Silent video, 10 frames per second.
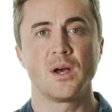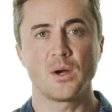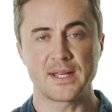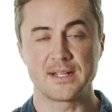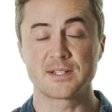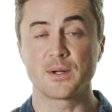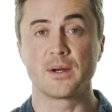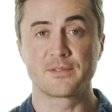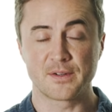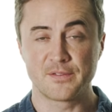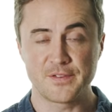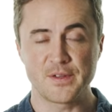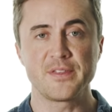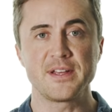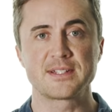Okay, so I've got a few
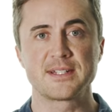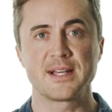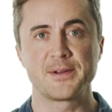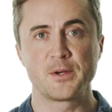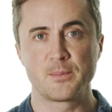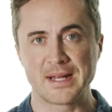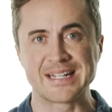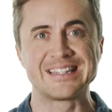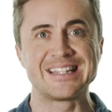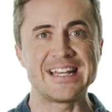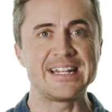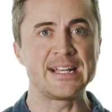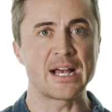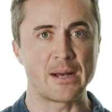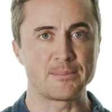things to tell you about
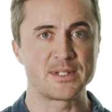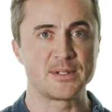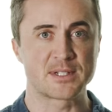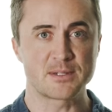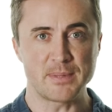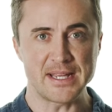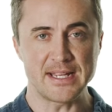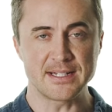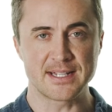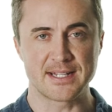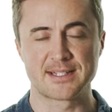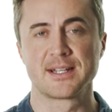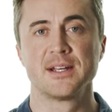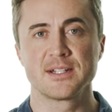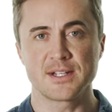leading up to your speaking test
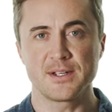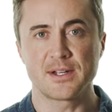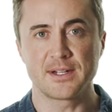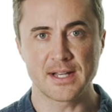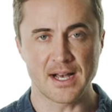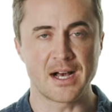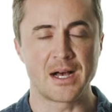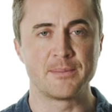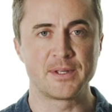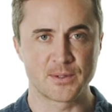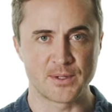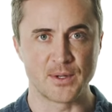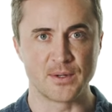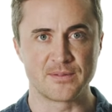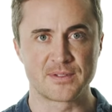so you can calm your
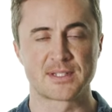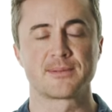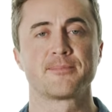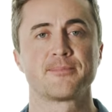nerves.